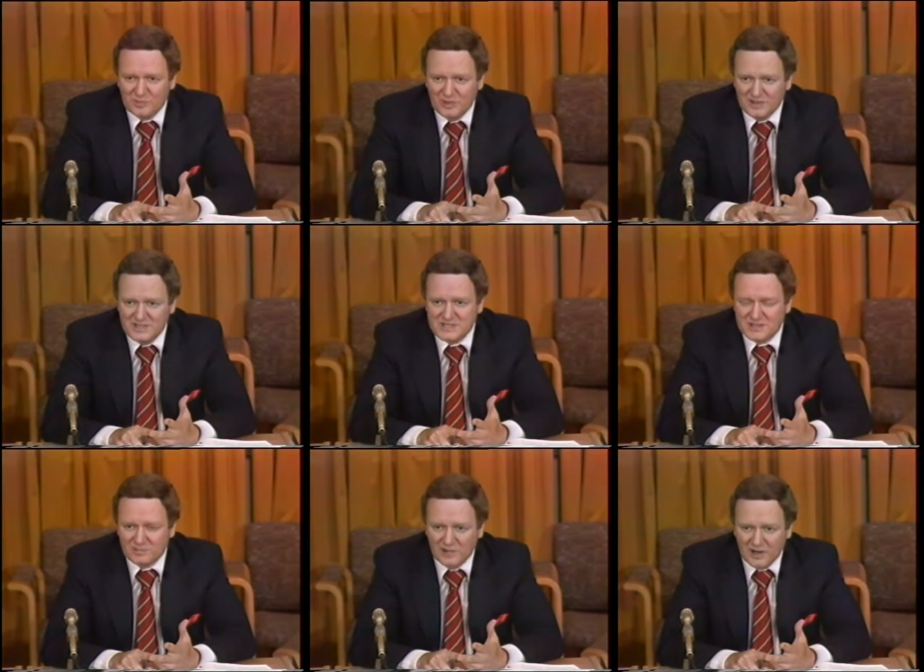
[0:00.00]
police
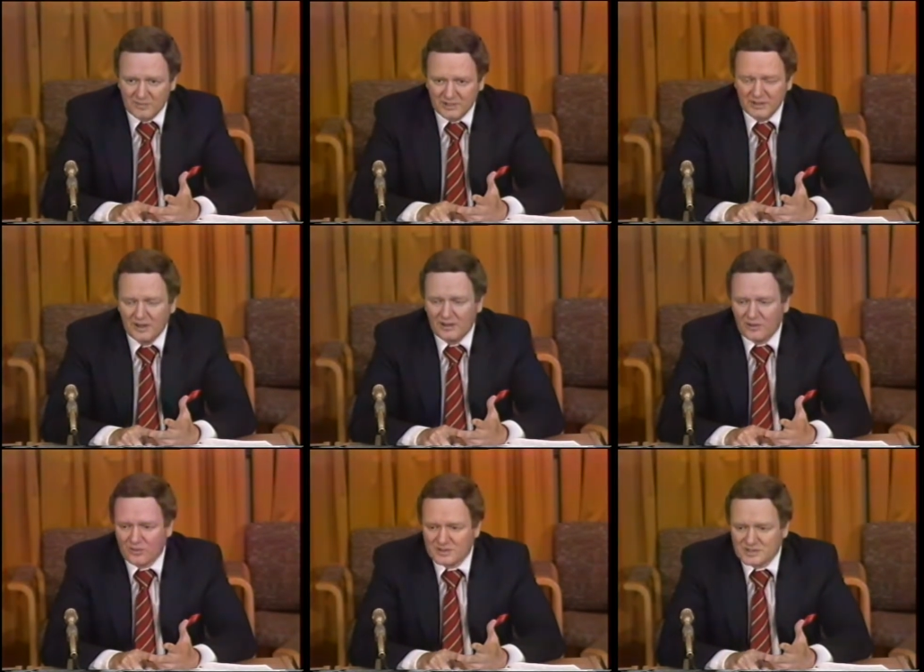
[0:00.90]
department
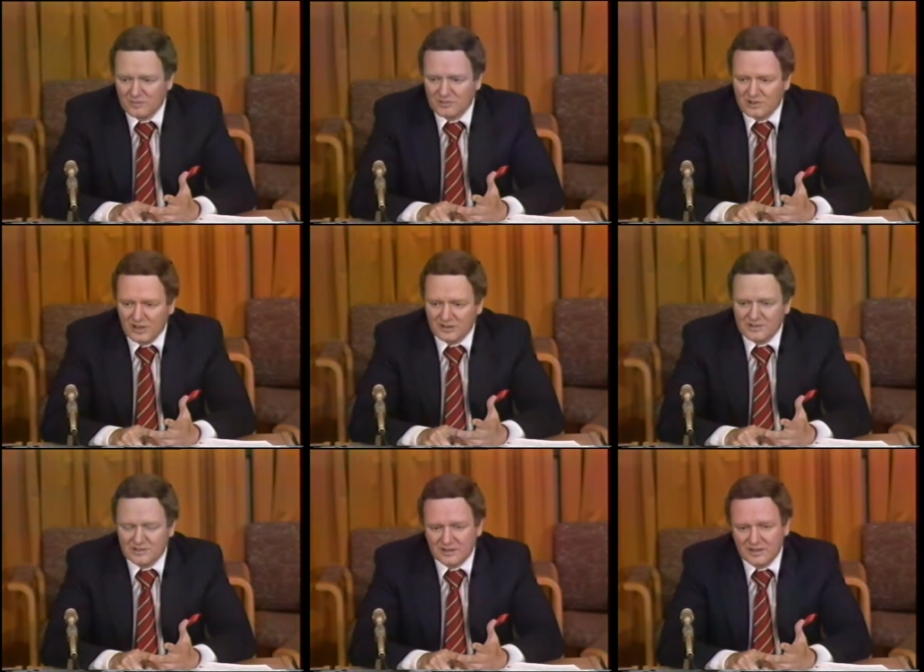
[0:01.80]
or some Crown
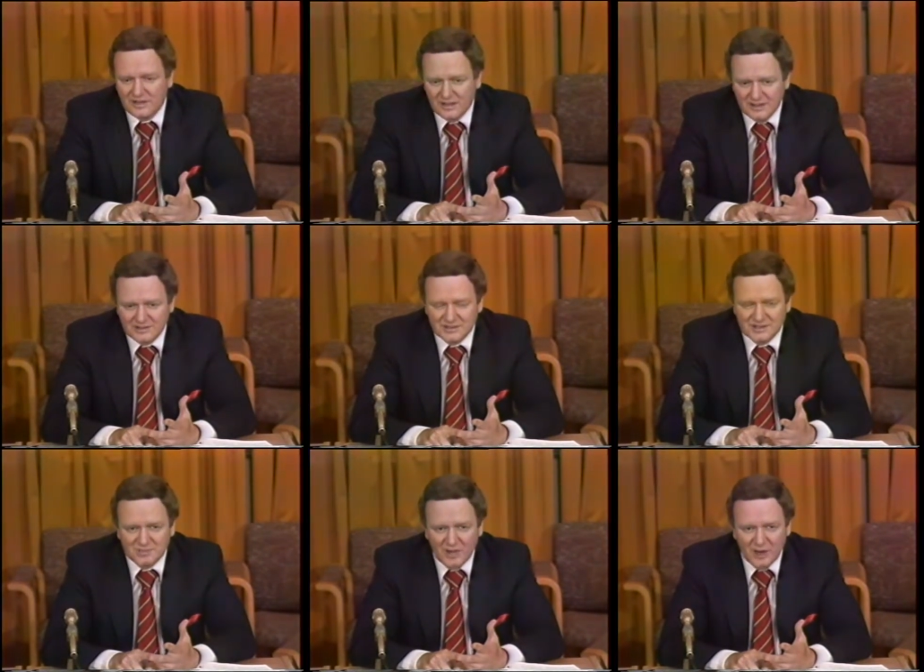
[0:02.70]
attorney, such
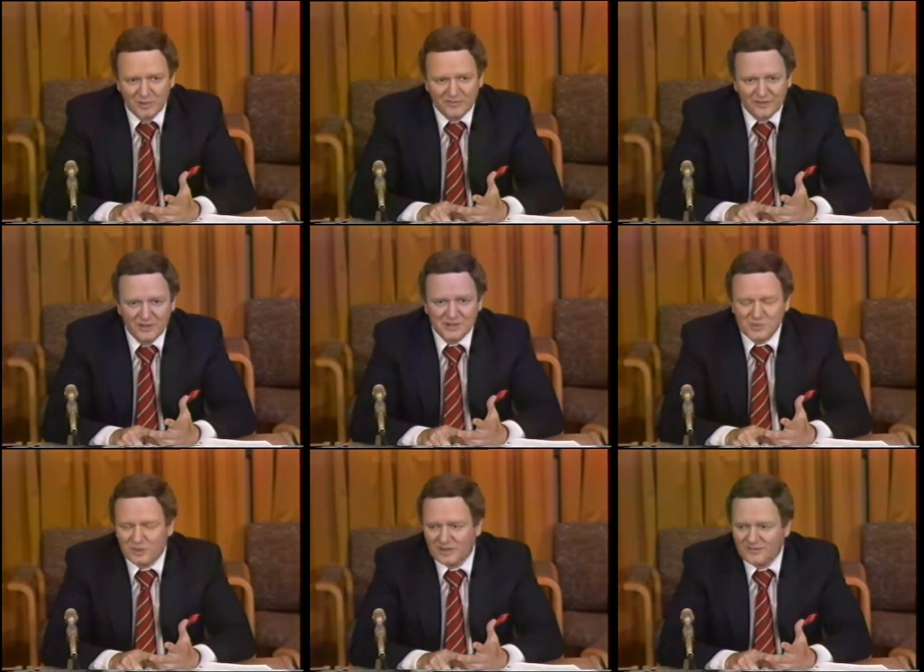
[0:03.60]
as Barboura Ferns,
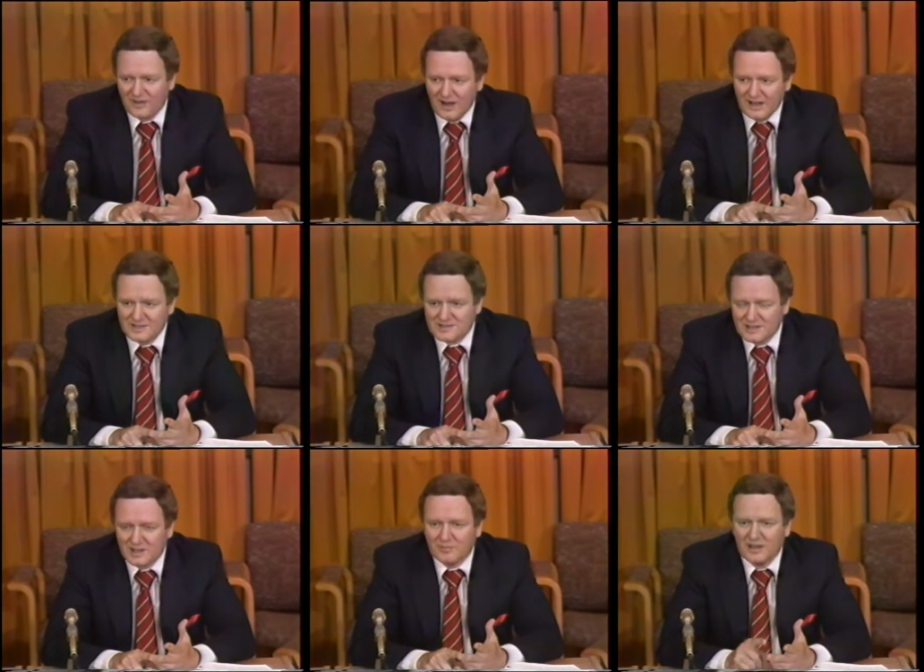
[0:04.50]
will advise
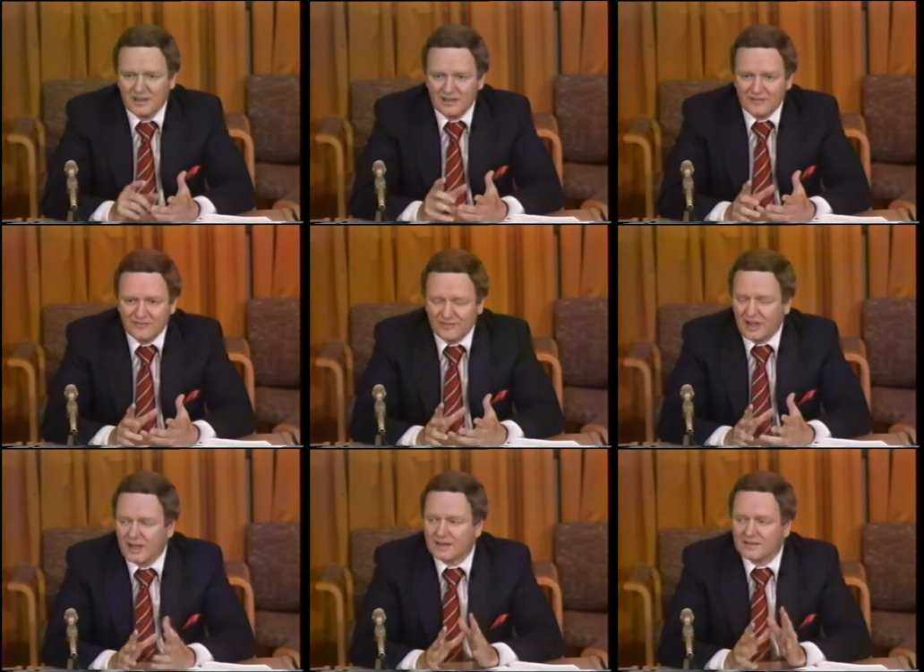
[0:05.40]
them, in
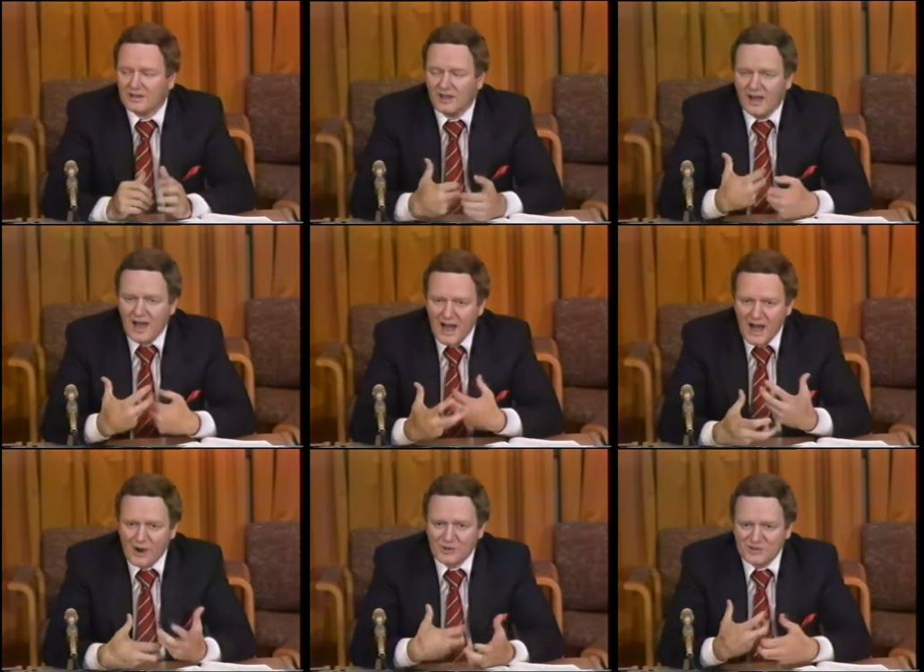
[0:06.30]
fact,
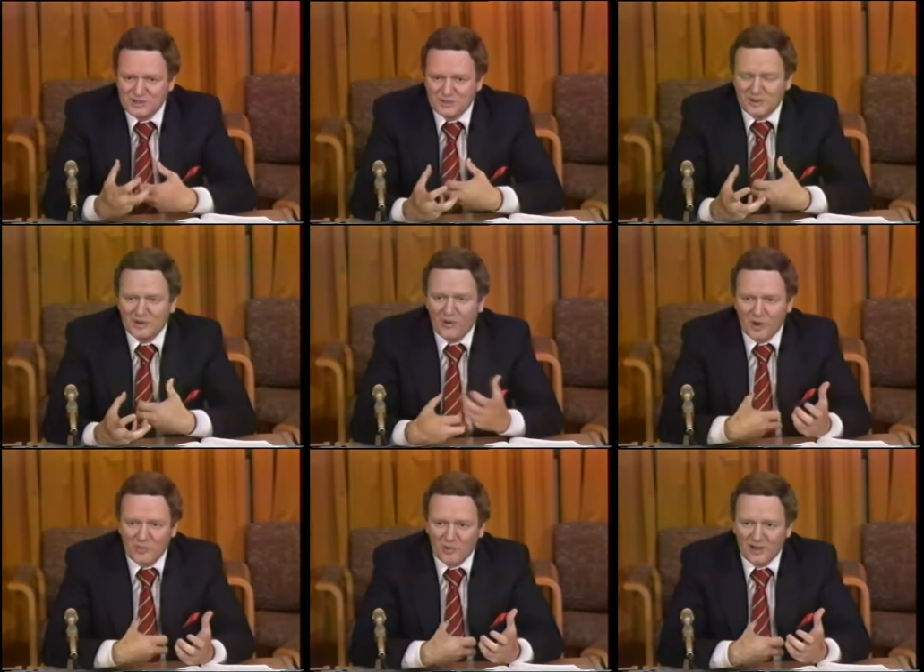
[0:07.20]
how to
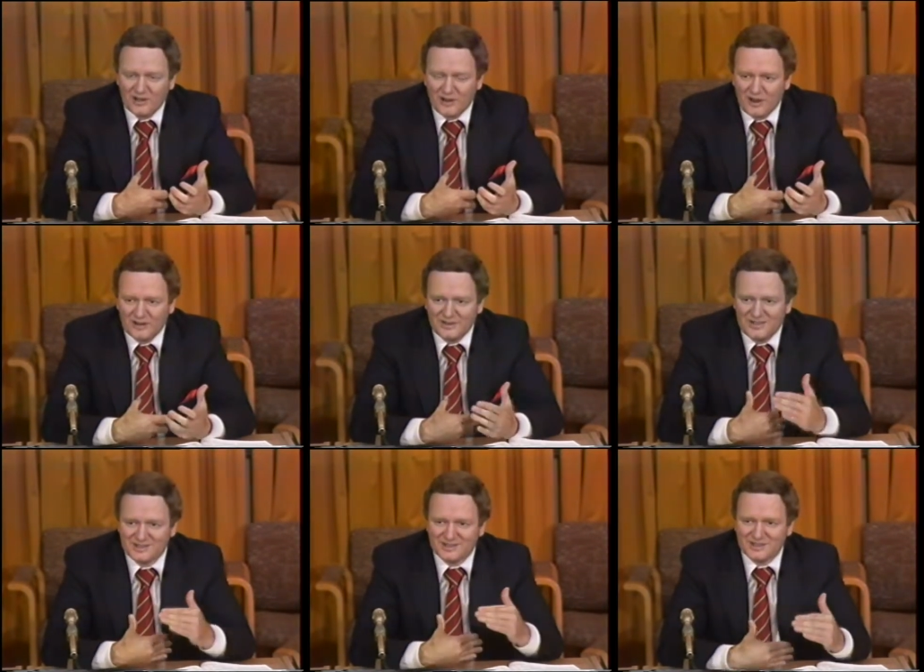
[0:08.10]
incorporate all
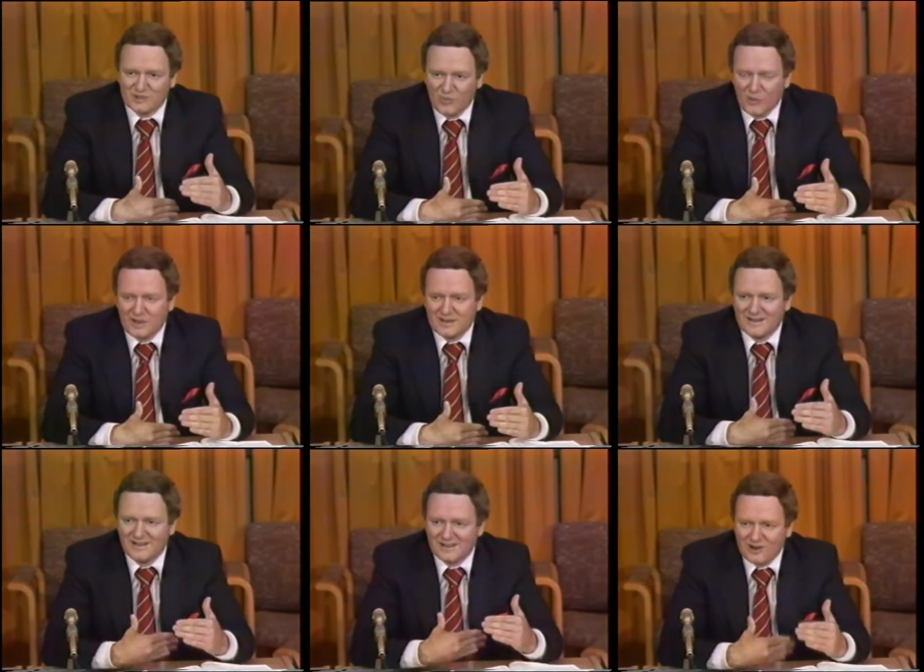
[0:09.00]
these into one
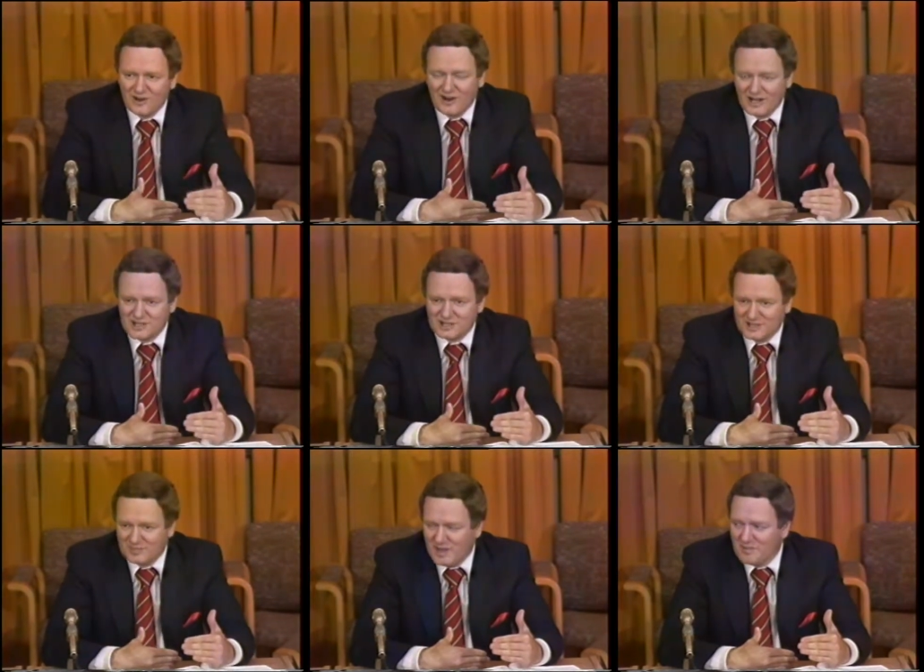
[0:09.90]
caution.
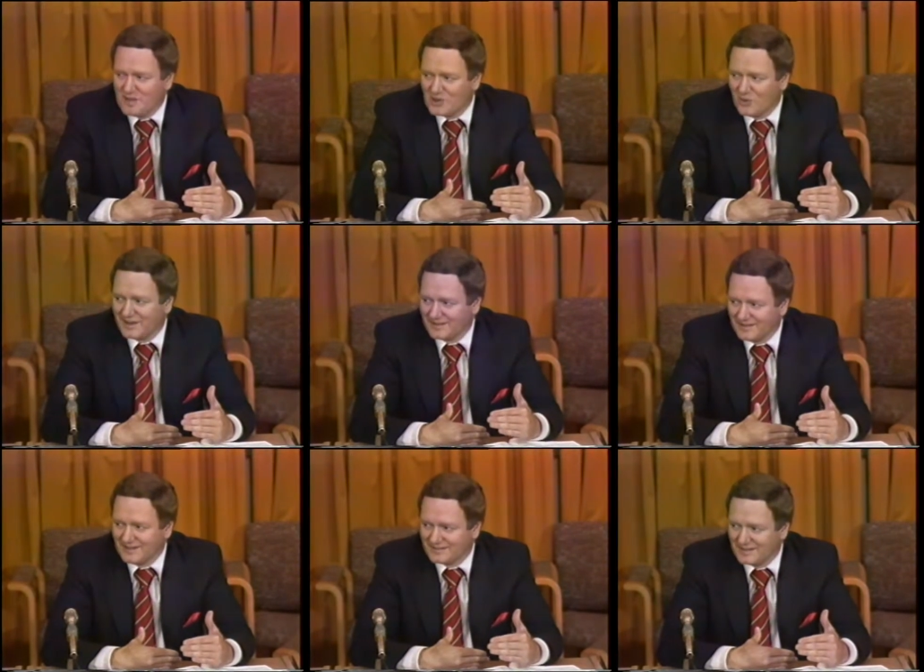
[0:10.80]
It may be quite
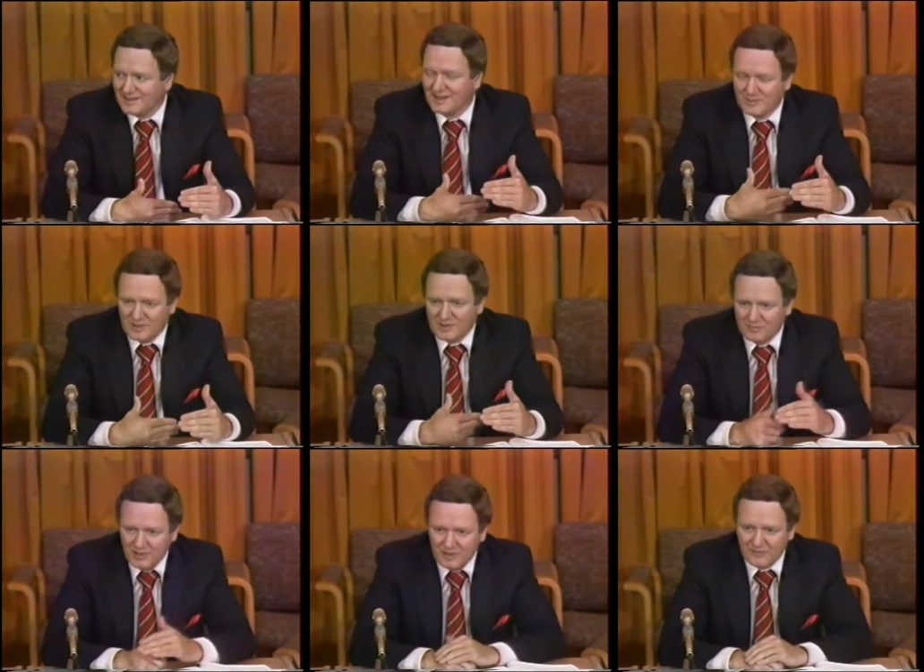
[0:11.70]
lengthy, but it
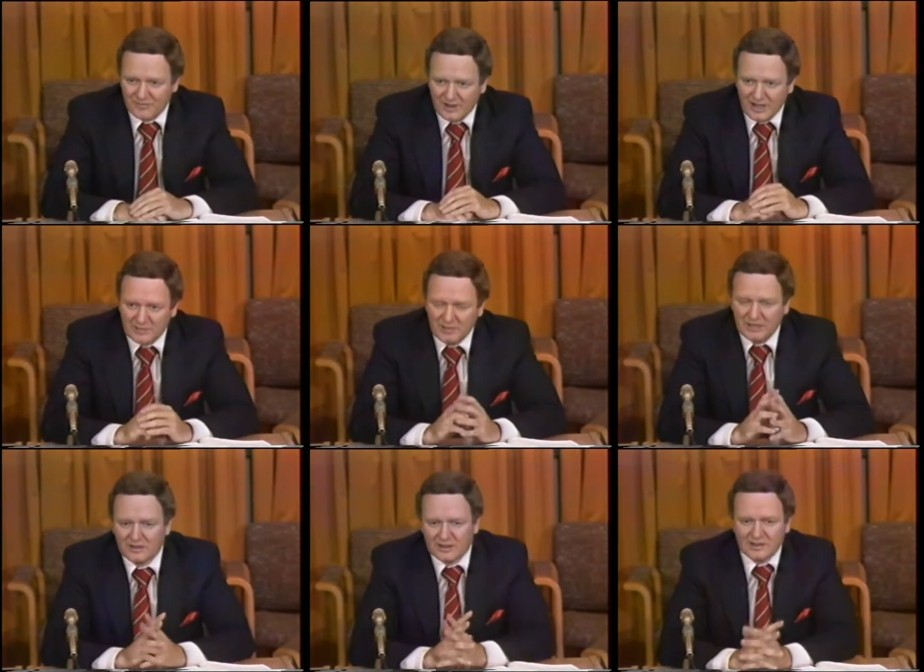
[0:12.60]
may, in fact, be
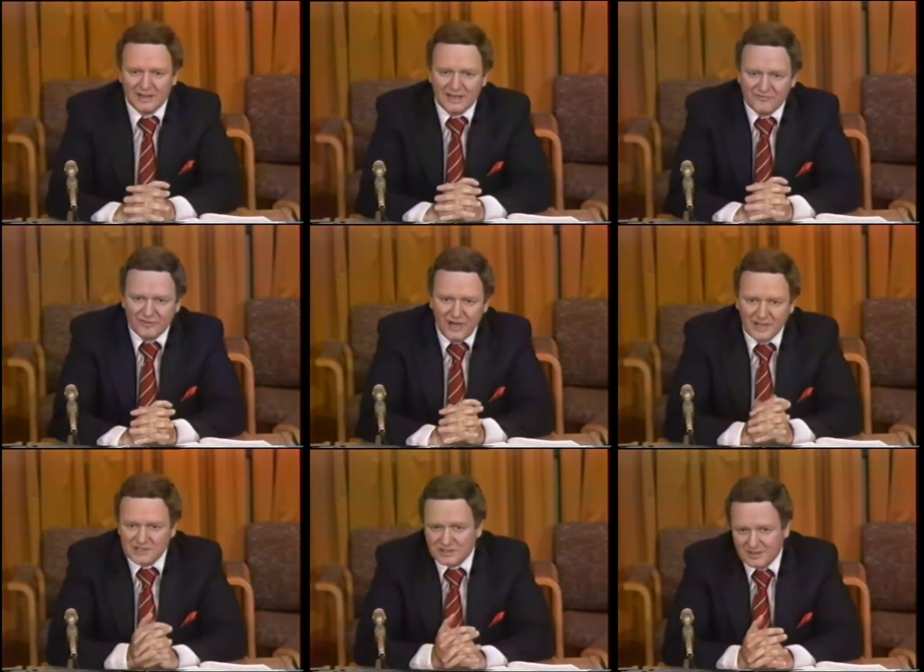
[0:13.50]
done in that
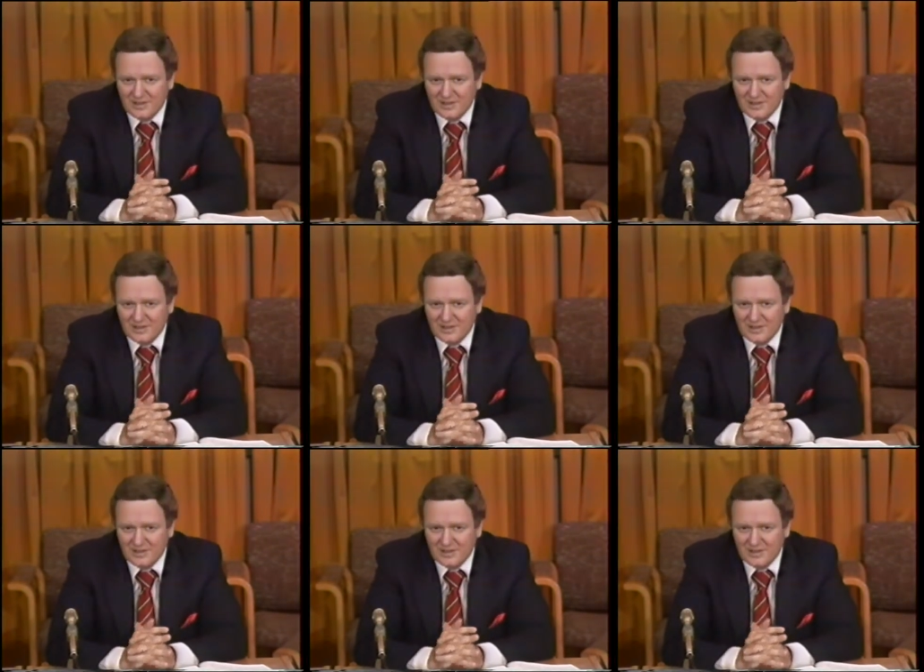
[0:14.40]
fashion.